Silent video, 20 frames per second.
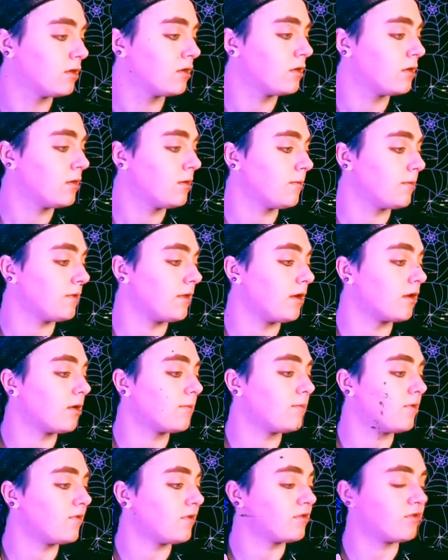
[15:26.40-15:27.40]
And now I'm going to
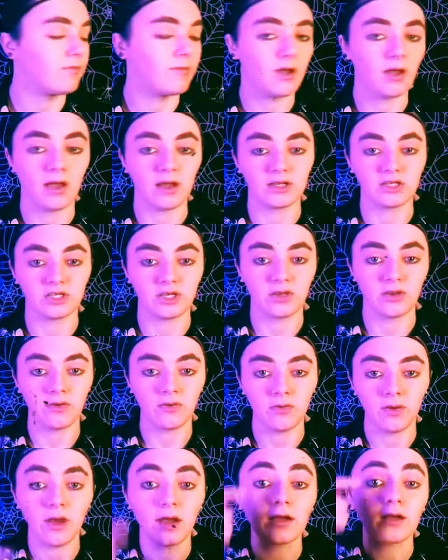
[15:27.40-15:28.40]
move on to my eyeshadow.
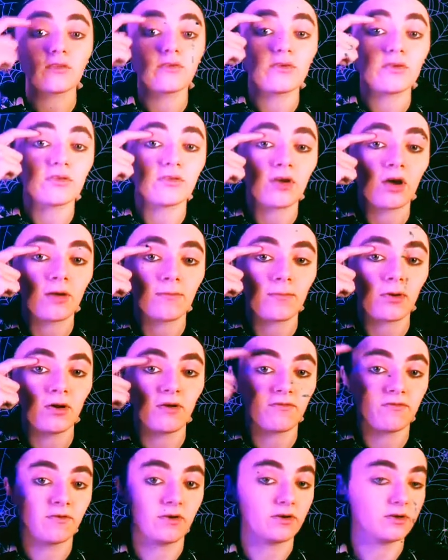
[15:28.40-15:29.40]
I'm going to do the top part
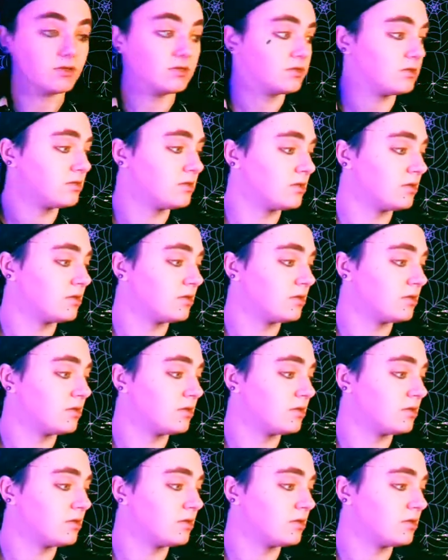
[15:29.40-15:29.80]
first.